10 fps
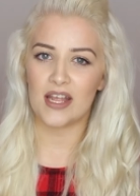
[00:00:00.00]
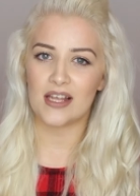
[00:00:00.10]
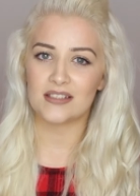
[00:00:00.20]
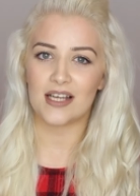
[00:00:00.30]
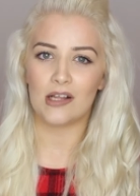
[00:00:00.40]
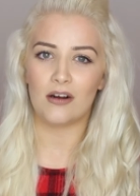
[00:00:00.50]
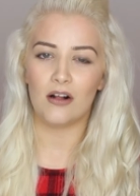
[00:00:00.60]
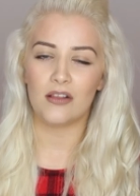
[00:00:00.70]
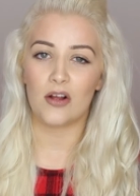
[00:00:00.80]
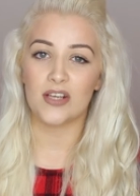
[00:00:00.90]
hairstyle at
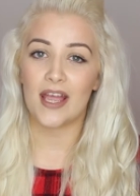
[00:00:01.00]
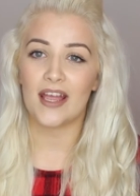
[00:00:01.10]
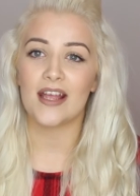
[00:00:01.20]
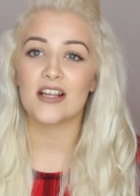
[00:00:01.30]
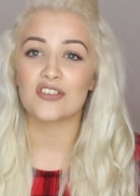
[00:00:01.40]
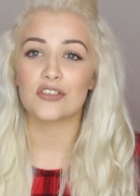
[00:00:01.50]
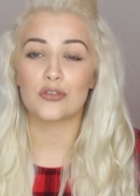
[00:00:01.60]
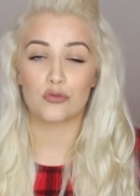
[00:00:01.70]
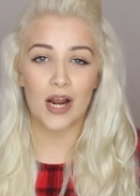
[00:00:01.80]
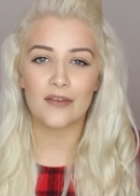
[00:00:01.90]
all, or your hair is
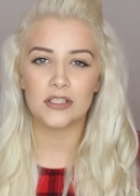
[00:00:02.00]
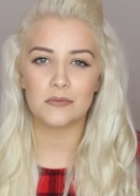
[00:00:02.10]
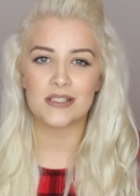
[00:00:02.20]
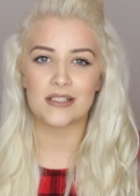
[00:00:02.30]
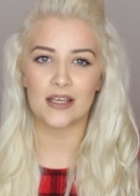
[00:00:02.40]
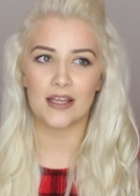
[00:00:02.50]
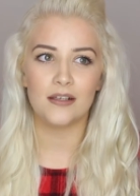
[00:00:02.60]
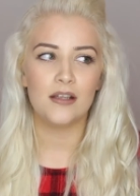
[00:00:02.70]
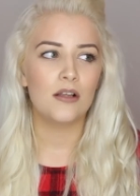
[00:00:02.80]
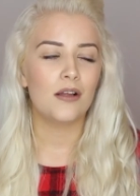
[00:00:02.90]
just driving you
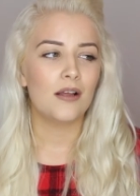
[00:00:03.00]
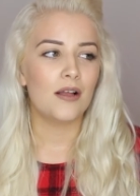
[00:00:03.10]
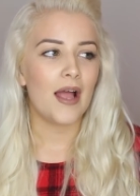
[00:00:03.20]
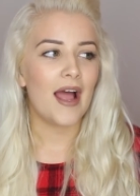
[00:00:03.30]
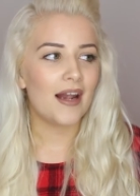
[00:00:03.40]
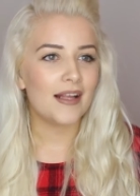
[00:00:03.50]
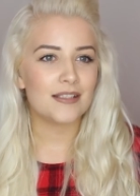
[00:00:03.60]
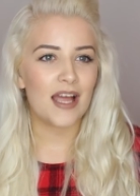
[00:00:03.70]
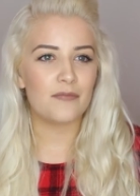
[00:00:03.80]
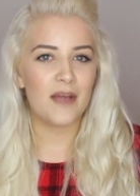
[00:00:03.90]
insane. I like
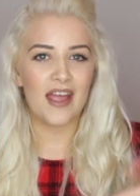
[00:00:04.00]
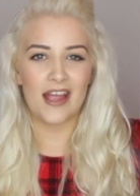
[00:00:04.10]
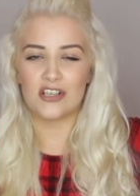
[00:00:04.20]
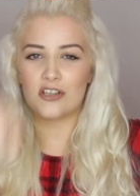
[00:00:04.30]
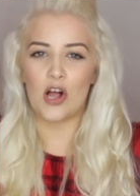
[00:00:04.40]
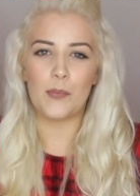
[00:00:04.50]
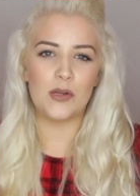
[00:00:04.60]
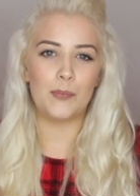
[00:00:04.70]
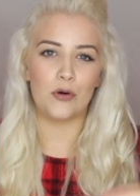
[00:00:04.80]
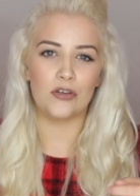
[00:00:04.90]
to have my hair shot up
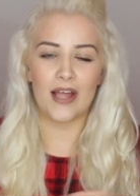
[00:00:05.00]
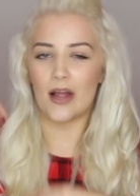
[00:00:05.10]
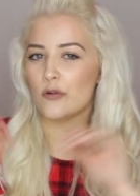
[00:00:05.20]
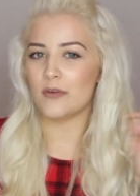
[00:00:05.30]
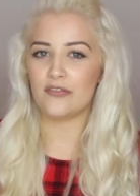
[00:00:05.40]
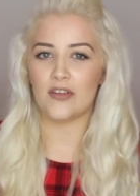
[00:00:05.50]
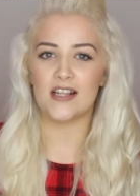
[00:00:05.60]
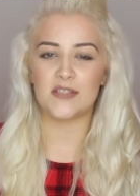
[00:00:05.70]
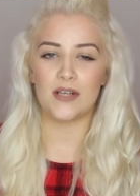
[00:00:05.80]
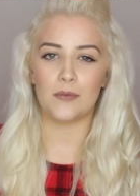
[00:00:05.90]
in a bun out of my
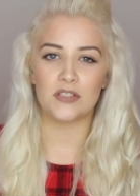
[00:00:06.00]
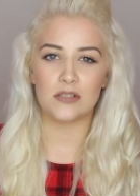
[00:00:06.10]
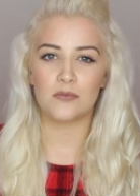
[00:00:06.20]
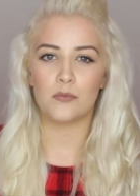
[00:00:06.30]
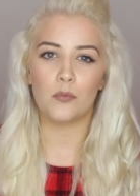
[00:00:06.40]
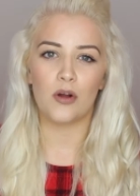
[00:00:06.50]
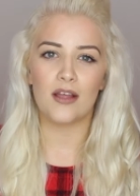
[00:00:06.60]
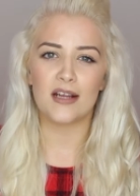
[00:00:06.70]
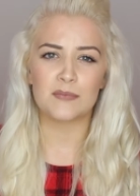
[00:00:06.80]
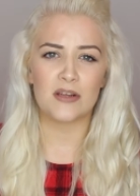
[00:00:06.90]
face when I'm doing
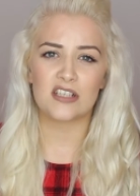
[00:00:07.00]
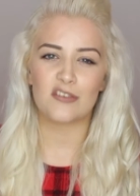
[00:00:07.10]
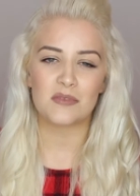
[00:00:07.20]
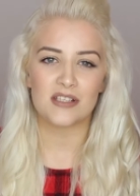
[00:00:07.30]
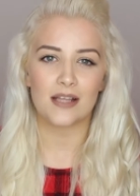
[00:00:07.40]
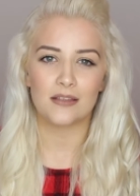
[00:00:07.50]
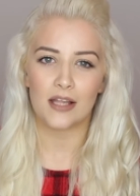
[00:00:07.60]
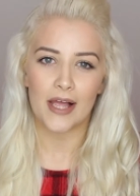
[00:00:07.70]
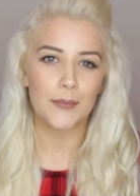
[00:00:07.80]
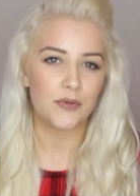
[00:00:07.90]
work, especially if I'm sat in the
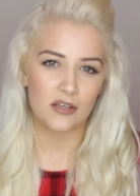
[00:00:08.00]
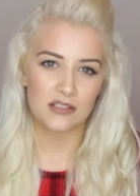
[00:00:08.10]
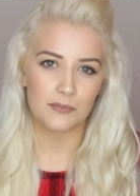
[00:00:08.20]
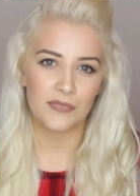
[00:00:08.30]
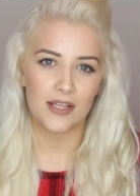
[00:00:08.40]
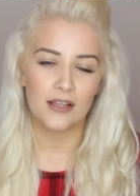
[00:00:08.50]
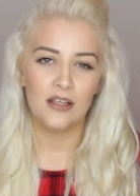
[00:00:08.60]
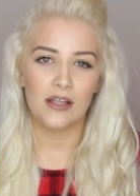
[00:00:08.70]
library or something.